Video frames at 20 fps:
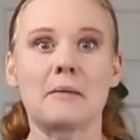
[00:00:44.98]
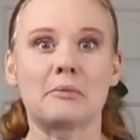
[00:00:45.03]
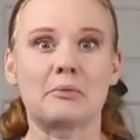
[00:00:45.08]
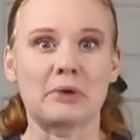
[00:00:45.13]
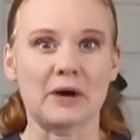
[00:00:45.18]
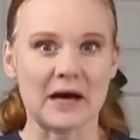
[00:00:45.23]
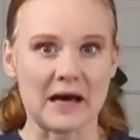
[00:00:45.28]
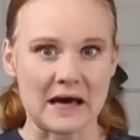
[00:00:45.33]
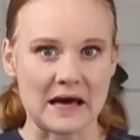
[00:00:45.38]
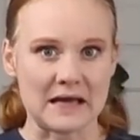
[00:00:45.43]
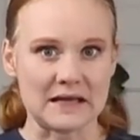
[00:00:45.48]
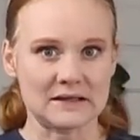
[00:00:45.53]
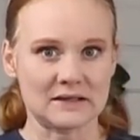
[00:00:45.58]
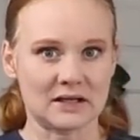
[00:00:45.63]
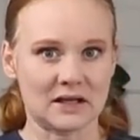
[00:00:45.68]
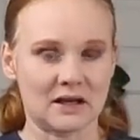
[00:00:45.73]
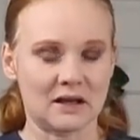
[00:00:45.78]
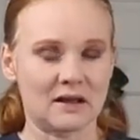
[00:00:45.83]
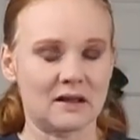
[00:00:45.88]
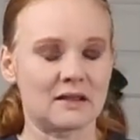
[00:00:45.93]

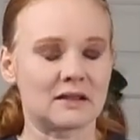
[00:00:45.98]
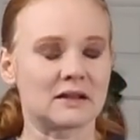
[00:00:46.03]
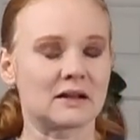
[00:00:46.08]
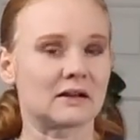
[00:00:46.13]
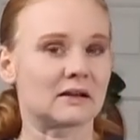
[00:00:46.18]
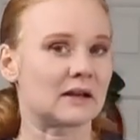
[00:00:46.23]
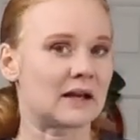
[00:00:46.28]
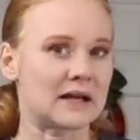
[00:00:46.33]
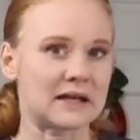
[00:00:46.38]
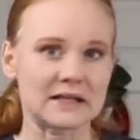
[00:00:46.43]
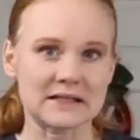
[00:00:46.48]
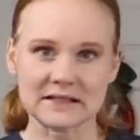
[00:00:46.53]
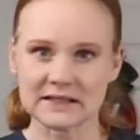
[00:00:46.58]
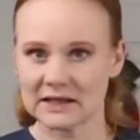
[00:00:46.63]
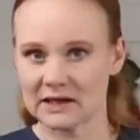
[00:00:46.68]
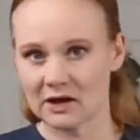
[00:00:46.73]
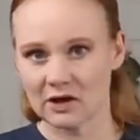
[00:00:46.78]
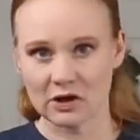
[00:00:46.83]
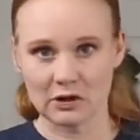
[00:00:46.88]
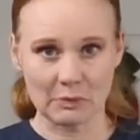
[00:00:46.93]
But the latest
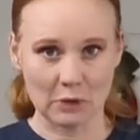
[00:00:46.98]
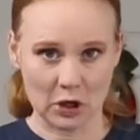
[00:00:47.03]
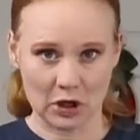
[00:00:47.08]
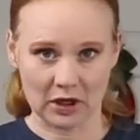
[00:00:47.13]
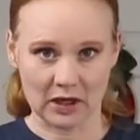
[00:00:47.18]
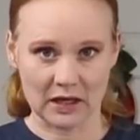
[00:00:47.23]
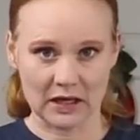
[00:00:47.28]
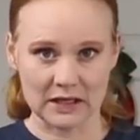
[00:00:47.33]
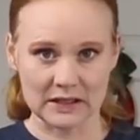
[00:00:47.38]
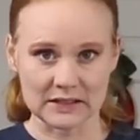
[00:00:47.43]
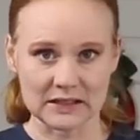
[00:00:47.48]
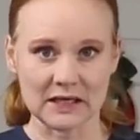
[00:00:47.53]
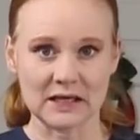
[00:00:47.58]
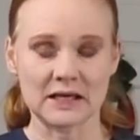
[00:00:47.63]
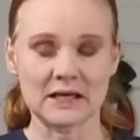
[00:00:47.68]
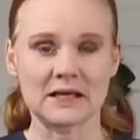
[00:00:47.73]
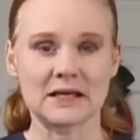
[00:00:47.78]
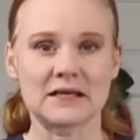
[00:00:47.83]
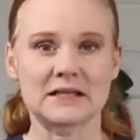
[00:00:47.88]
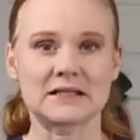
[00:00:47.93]
thing on the market
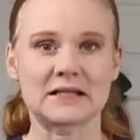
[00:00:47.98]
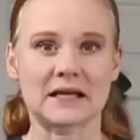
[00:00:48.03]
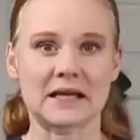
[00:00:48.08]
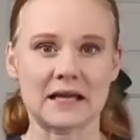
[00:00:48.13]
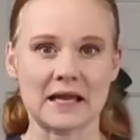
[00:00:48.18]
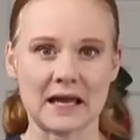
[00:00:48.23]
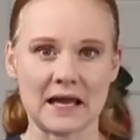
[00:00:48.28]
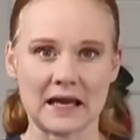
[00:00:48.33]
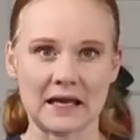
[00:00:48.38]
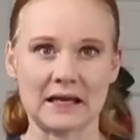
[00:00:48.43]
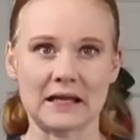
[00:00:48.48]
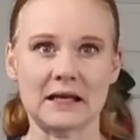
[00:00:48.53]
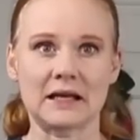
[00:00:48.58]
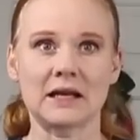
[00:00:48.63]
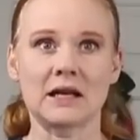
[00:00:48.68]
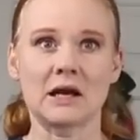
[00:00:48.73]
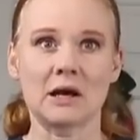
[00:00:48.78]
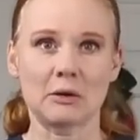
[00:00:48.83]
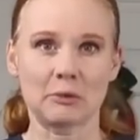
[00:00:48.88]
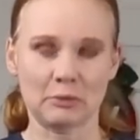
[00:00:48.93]
is the
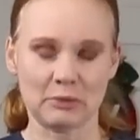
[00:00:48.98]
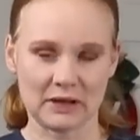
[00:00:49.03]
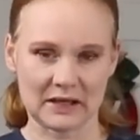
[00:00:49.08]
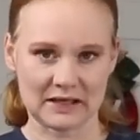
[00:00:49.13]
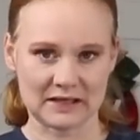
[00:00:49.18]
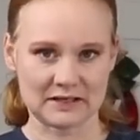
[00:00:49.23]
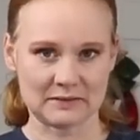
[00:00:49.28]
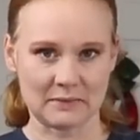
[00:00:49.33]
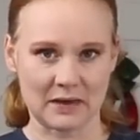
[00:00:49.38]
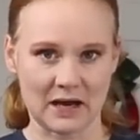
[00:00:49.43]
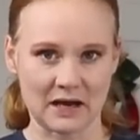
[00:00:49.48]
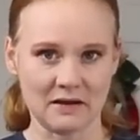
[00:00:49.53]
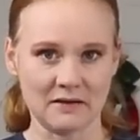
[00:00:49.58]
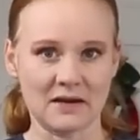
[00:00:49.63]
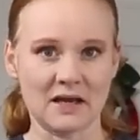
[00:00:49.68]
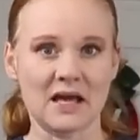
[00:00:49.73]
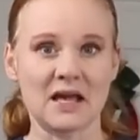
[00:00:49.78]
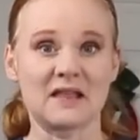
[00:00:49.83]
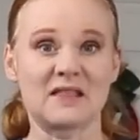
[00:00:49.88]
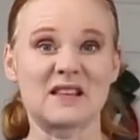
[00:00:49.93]
Canon PIXMA.
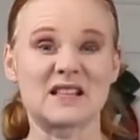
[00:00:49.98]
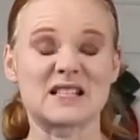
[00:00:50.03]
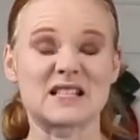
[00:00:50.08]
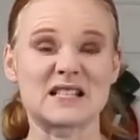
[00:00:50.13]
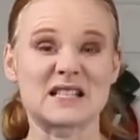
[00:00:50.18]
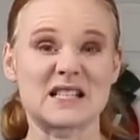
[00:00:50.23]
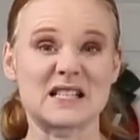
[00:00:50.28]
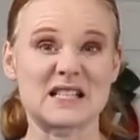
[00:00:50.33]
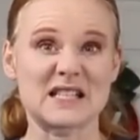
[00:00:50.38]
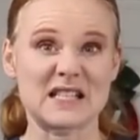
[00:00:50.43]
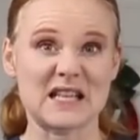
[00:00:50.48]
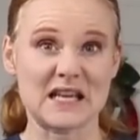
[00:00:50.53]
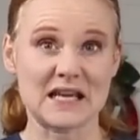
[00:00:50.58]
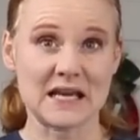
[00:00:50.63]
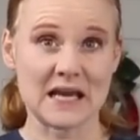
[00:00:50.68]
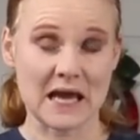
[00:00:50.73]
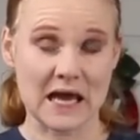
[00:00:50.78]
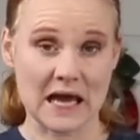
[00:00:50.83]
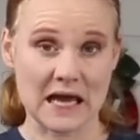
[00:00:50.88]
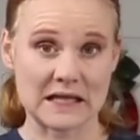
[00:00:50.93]
This is the
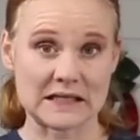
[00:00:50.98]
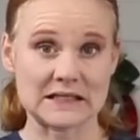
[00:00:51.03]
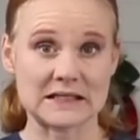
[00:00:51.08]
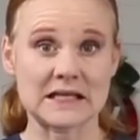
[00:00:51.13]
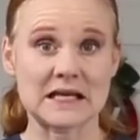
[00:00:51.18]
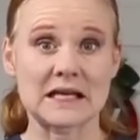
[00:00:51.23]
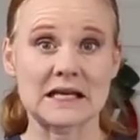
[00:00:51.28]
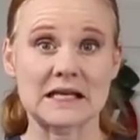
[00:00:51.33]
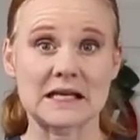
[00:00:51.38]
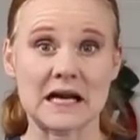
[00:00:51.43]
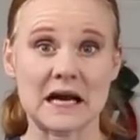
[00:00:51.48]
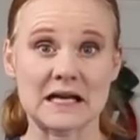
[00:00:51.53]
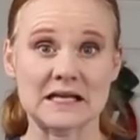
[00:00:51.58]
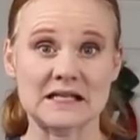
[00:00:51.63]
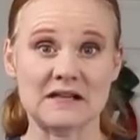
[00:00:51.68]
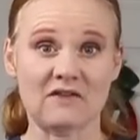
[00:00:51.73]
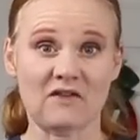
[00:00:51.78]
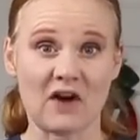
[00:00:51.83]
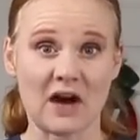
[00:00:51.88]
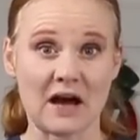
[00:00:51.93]

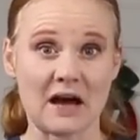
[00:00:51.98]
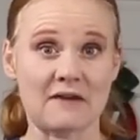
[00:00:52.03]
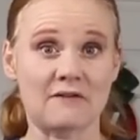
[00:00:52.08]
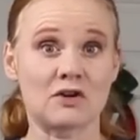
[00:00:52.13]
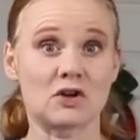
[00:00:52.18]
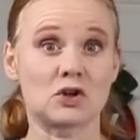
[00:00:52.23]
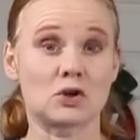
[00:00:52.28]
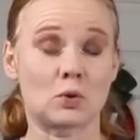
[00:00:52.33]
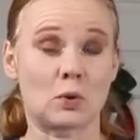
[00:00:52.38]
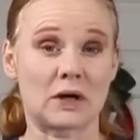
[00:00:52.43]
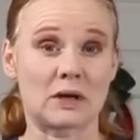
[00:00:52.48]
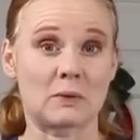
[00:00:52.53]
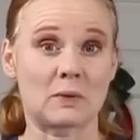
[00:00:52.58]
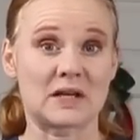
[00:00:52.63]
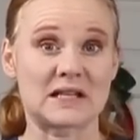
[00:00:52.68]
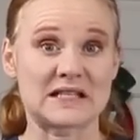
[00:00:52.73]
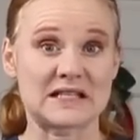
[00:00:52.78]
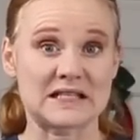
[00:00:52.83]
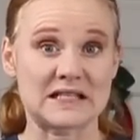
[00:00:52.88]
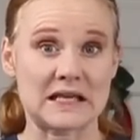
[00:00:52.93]

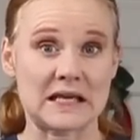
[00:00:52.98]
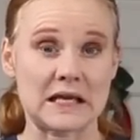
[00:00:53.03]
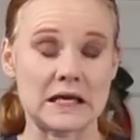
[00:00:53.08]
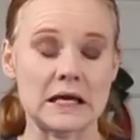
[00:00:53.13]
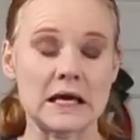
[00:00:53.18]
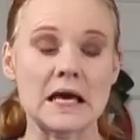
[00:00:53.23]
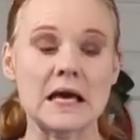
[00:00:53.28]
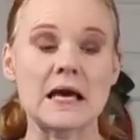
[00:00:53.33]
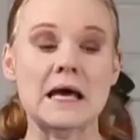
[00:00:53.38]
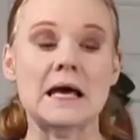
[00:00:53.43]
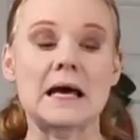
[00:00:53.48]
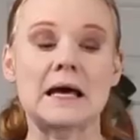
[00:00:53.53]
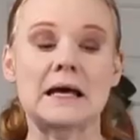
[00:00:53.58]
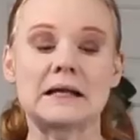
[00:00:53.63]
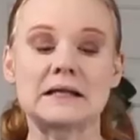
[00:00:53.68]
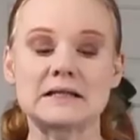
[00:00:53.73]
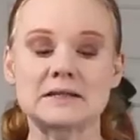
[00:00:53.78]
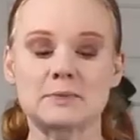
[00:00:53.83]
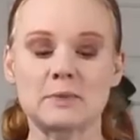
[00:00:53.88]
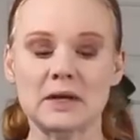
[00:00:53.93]
TS9521C,
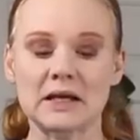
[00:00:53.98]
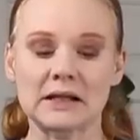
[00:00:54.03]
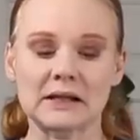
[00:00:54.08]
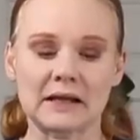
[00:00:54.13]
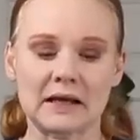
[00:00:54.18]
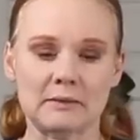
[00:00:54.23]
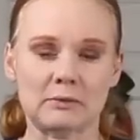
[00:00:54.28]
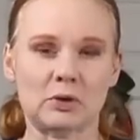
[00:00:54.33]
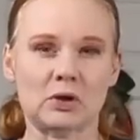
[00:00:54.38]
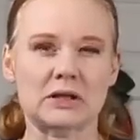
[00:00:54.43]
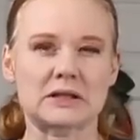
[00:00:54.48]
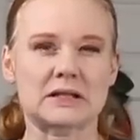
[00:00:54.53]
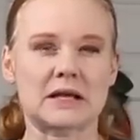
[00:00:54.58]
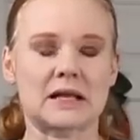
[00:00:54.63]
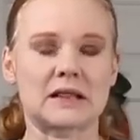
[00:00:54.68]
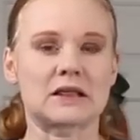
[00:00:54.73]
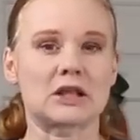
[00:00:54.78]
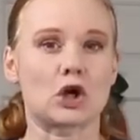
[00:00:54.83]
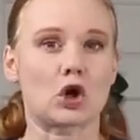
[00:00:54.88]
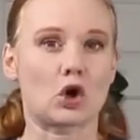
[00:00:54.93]
and it's being labeled as
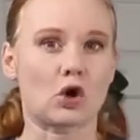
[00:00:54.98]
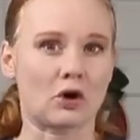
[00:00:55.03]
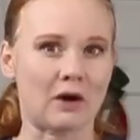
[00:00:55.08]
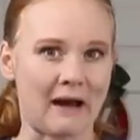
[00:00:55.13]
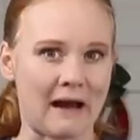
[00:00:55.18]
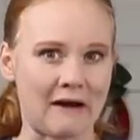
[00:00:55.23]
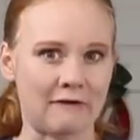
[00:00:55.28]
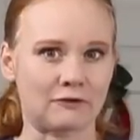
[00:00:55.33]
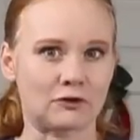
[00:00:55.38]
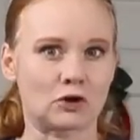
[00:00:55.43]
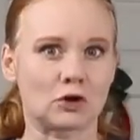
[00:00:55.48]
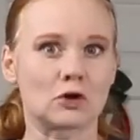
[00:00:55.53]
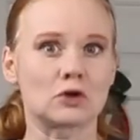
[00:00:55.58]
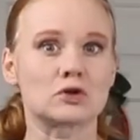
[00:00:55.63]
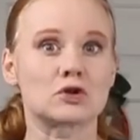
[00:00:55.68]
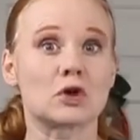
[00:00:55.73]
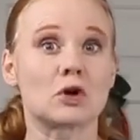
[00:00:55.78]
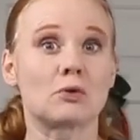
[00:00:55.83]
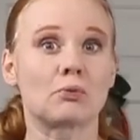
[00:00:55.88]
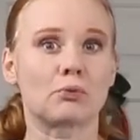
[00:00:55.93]
like the
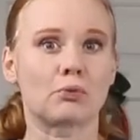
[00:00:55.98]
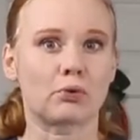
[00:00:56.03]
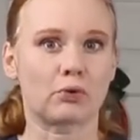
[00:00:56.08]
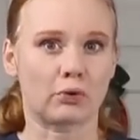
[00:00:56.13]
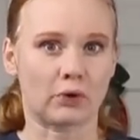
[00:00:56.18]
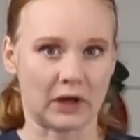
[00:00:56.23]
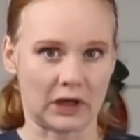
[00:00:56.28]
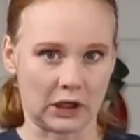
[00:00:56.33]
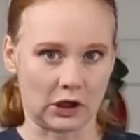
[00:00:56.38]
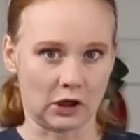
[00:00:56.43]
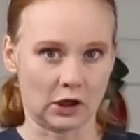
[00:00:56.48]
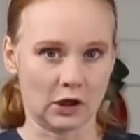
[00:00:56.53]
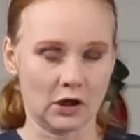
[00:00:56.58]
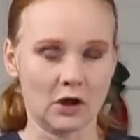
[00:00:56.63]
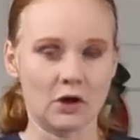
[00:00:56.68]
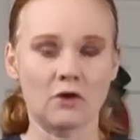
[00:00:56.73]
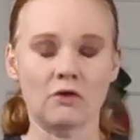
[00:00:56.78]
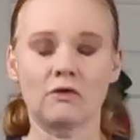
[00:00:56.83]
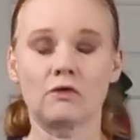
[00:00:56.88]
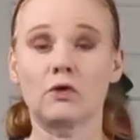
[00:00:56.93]
crafter's
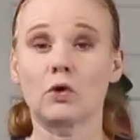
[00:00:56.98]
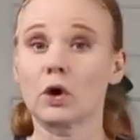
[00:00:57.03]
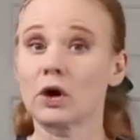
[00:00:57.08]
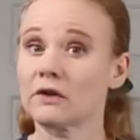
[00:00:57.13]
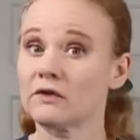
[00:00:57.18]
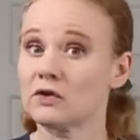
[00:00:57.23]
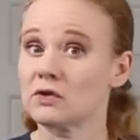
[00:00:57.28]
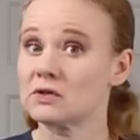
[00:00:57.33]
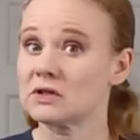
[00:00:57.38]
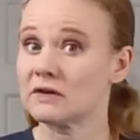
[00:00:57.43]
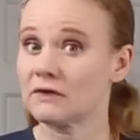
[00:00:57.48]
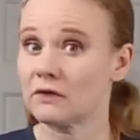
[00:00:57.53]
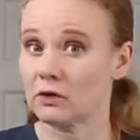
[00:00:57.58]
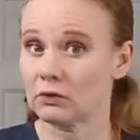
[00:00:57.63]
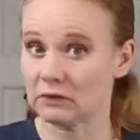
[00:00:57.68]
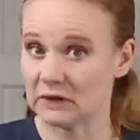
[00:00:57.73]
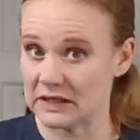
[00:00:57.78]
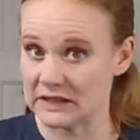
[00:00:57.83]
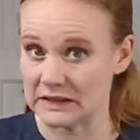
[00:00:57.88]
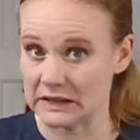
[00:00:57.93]
printer for a few different
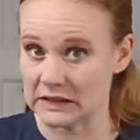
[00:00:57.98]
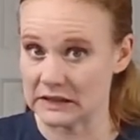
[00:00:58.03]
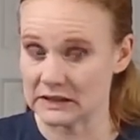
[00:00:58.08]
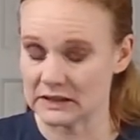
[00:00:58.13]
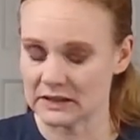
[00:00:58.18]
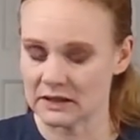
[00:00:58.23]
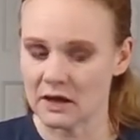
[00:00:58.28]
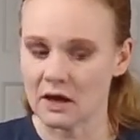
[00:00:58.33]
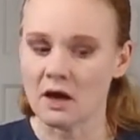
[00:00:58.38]
reasons.